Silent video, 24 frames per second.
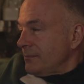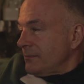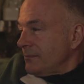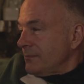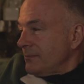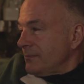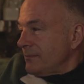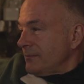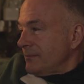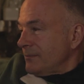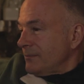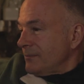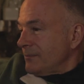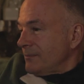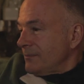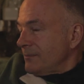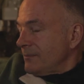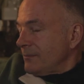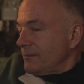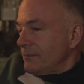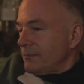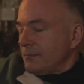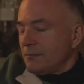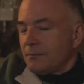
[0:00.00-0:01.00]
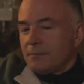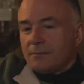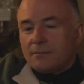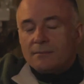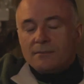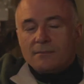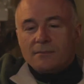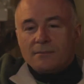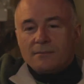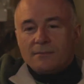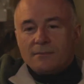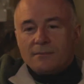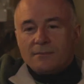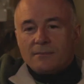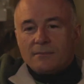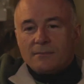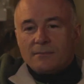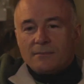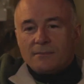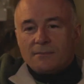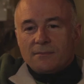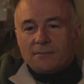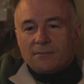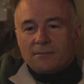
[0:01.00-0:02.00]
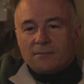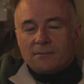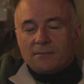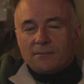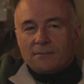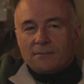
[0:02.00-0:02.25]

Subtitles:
The person shown says nothing.